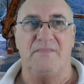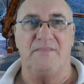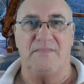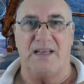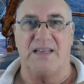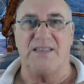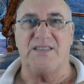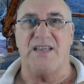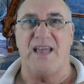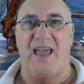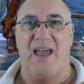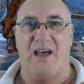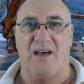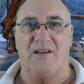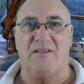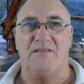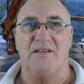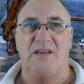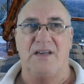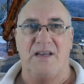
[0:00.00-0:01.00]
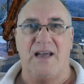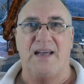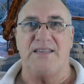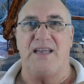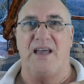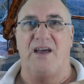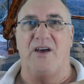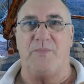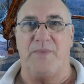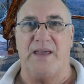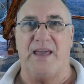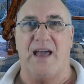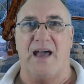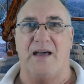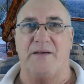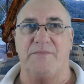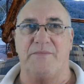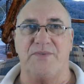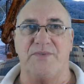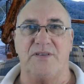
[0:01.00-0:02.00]
that's how that's how it
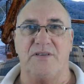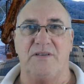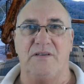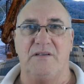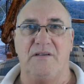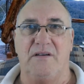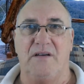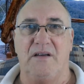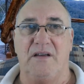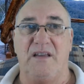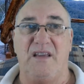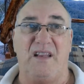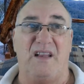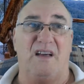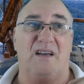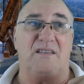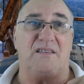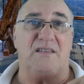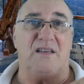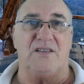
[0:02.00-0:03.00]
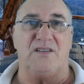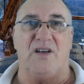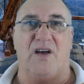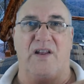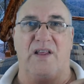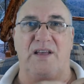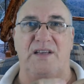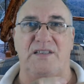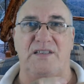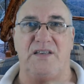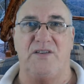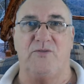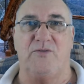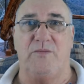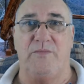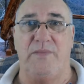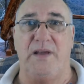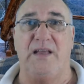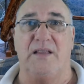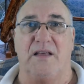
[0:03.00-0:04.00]
becomes. You know, it's, it's not easy to
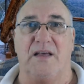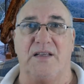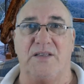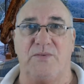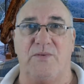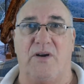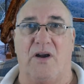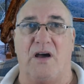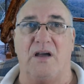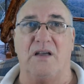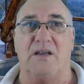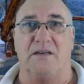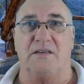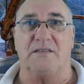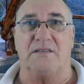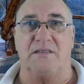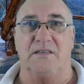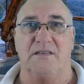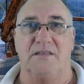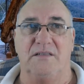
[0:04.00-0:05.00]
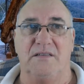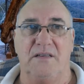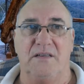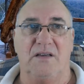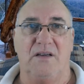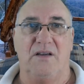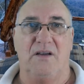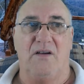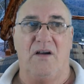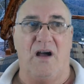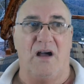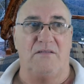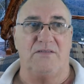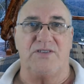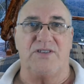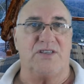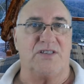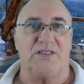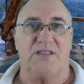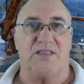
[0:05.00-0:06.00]
admit. That's where I got to. I was
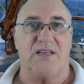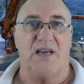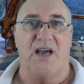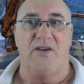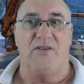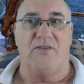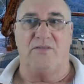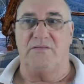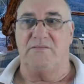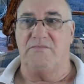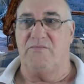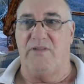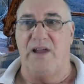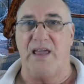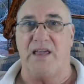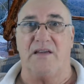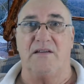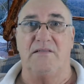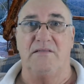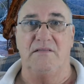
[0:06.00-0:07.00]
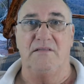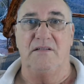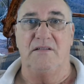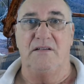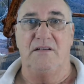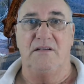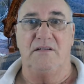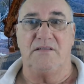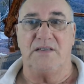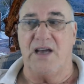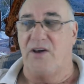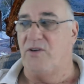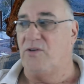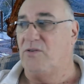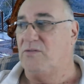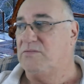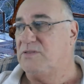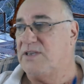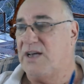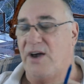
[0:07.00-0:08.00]
just a total wreck,
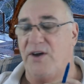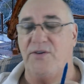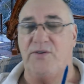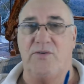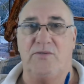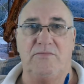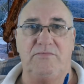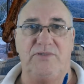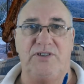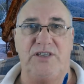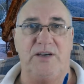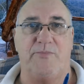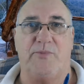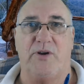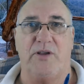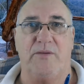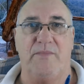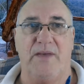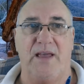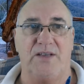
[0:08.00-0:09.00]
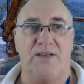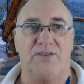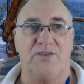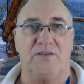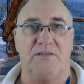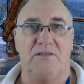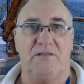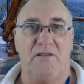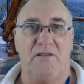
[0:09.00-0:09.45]
total total gibbering mess.